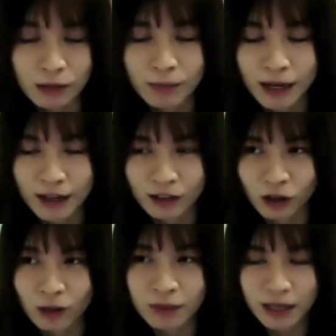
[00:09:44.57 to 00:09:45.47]
But as
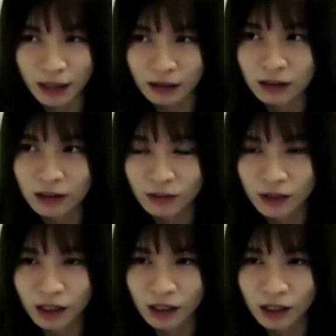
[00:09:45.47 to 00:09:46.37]
comic artists,
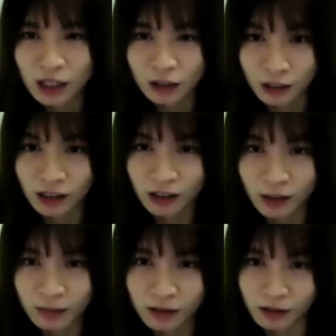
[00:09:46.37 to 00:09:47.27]
the
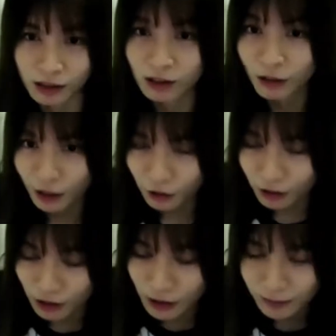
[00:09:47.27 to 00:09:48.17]
income is
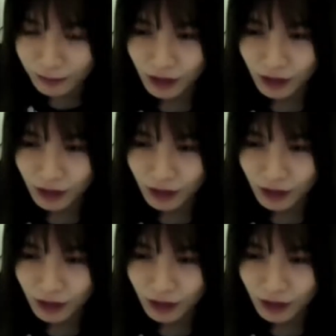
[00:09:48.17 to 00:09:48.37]
irregular,